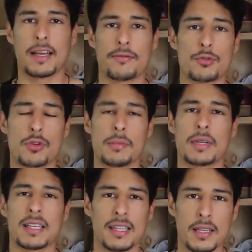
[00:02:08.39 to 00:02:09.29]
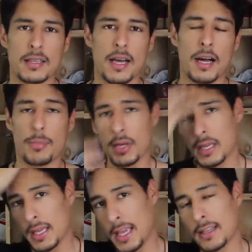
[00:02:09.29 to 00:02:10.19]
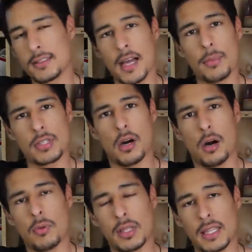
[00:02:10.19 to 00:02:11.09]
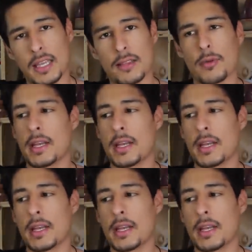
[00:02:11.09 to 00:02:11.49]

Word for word: I've trimmed, cleaned up, and the top is all one length.